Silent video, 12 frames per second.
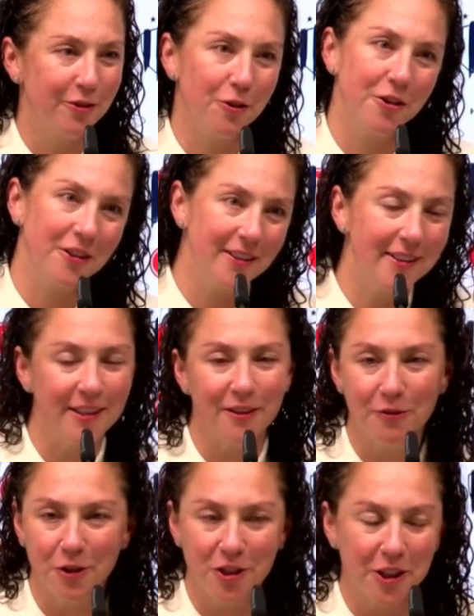four you
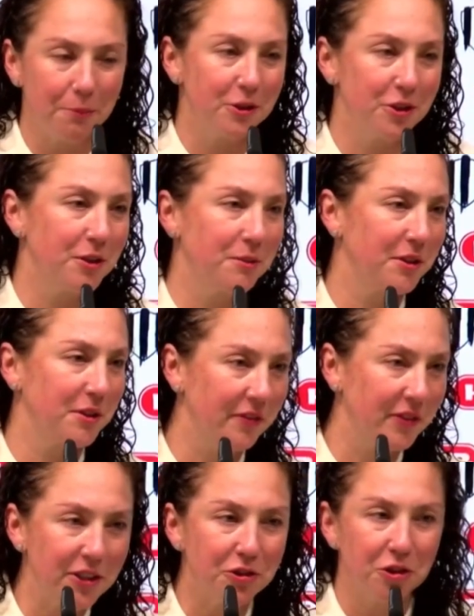know four championships out of
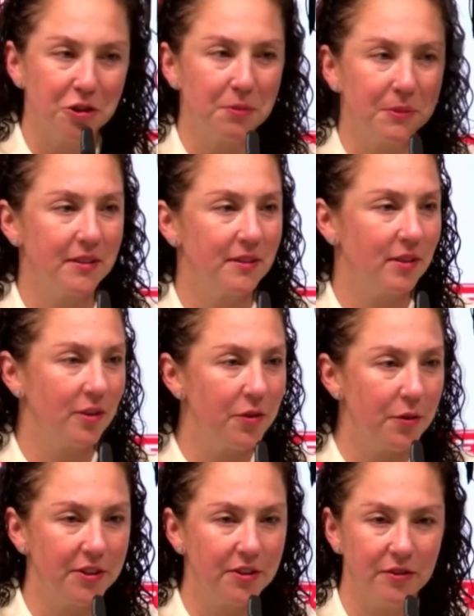nine tournaments and all
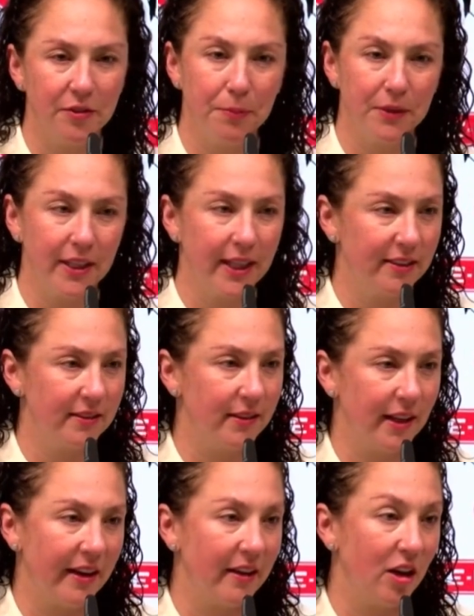the rest of it but they had
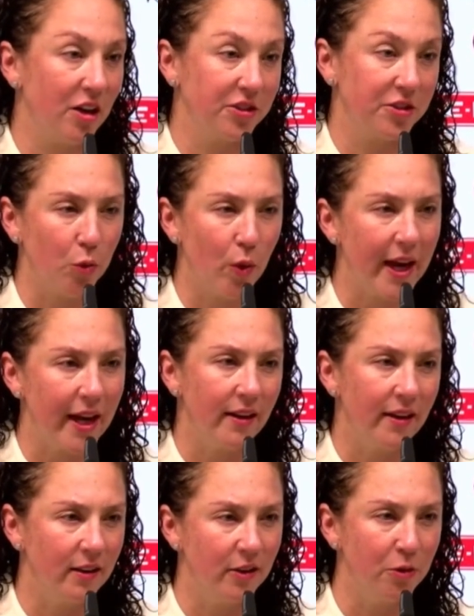they had lost their way
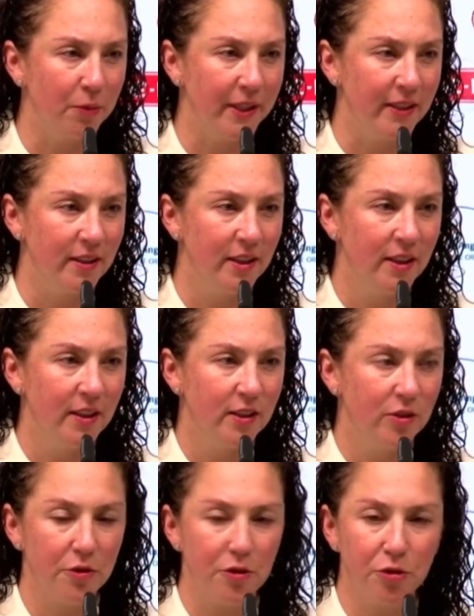a little bit
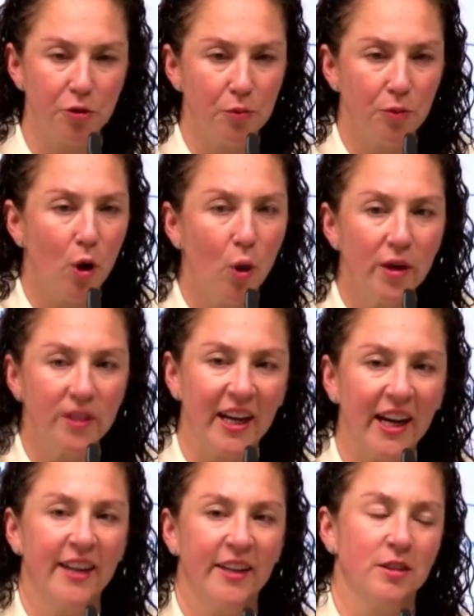so this group always
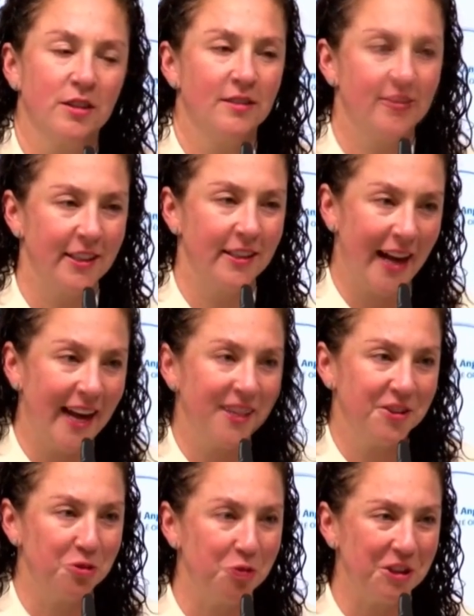had and
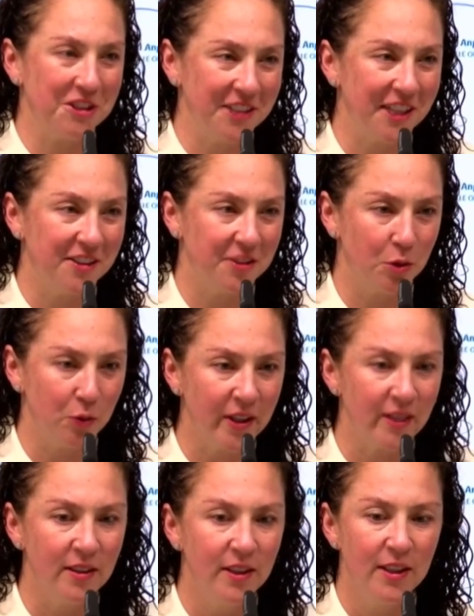has what it takes to
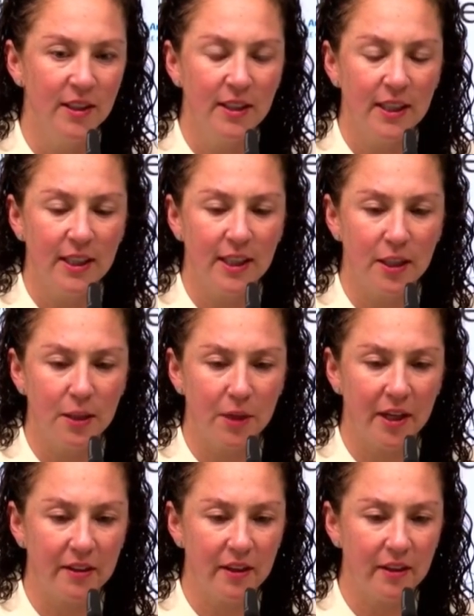win um,
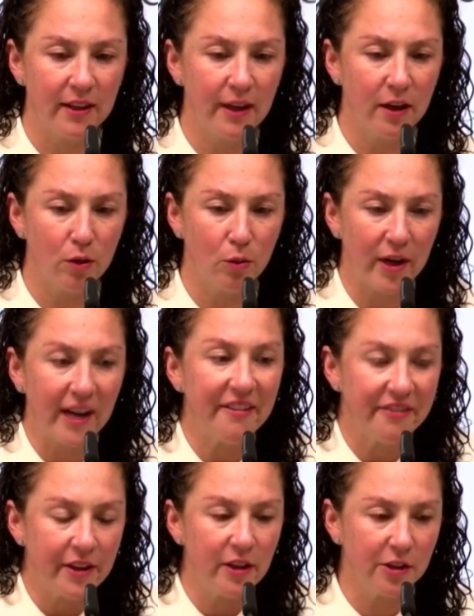I think now what I
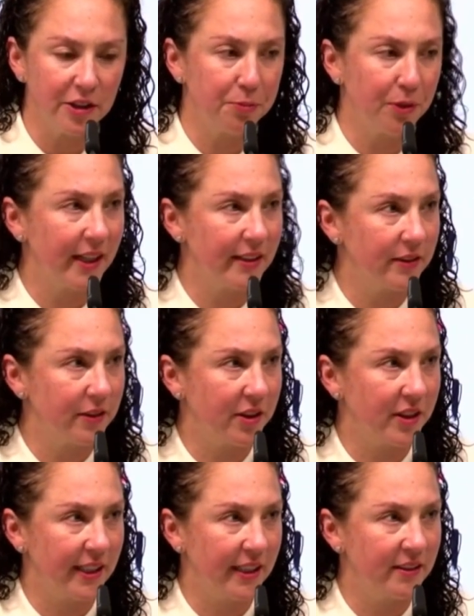feel is pride that they're
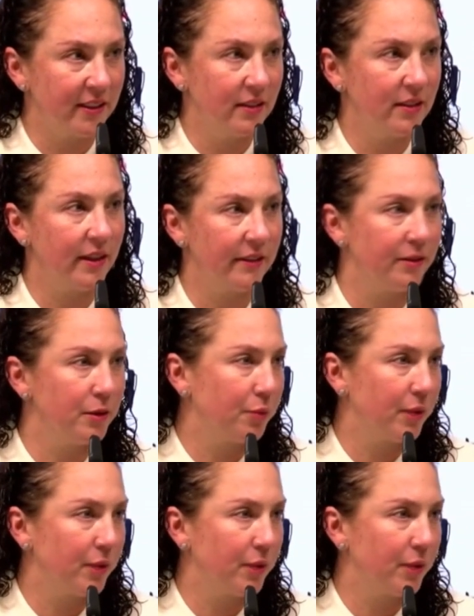connecting. I feel